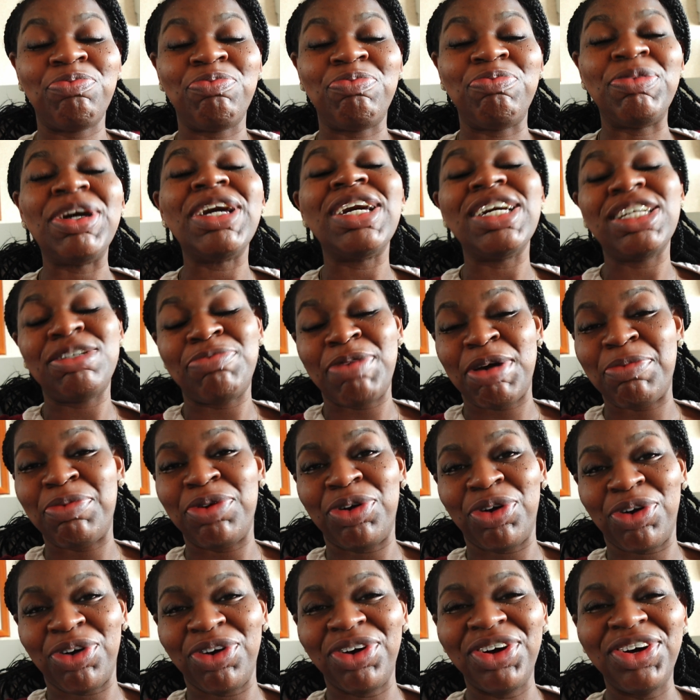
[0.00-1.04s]
biggest baby
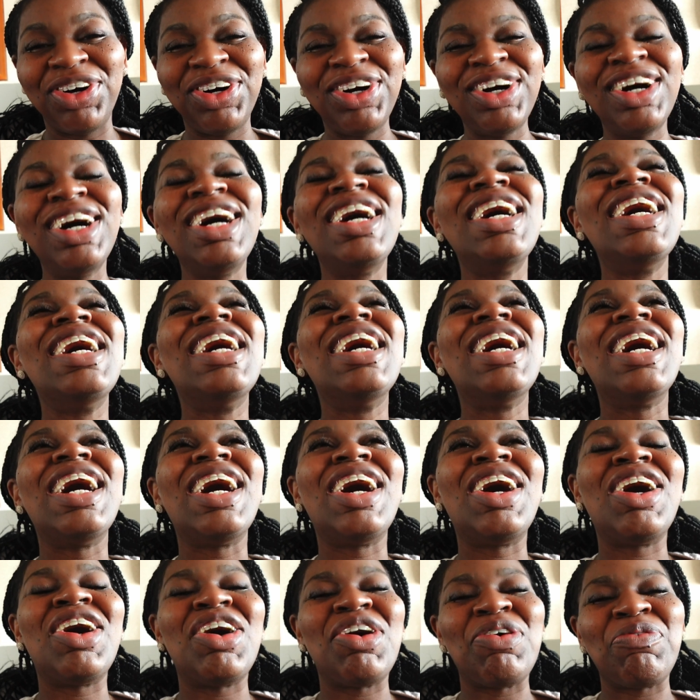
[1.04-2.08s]
girl,
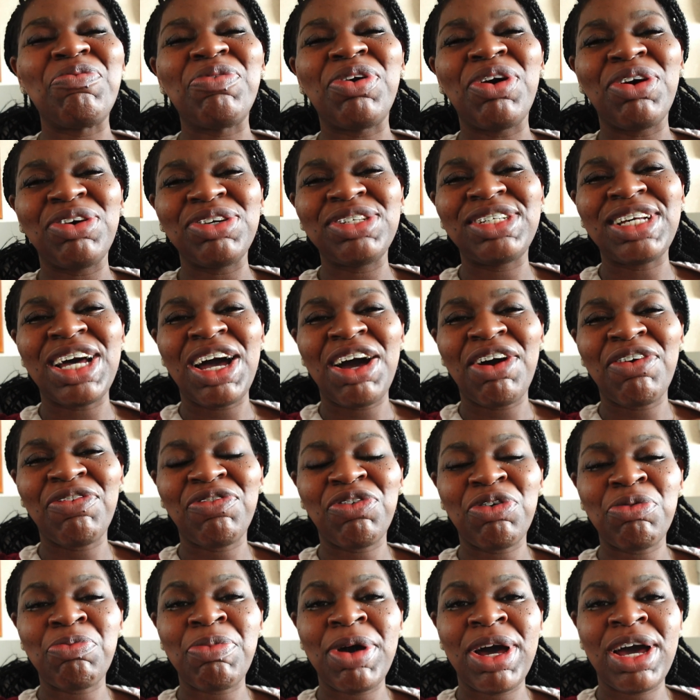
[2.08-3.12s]
goes down
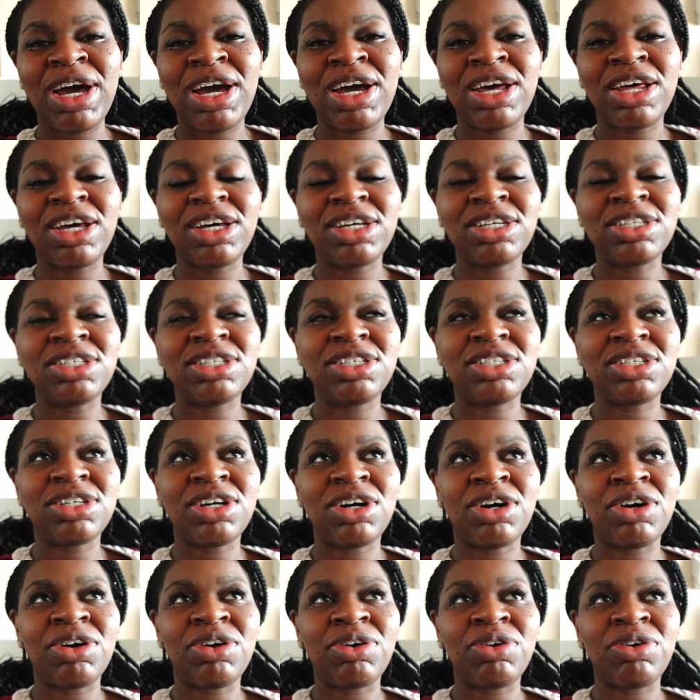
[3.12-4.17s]
for bed, and so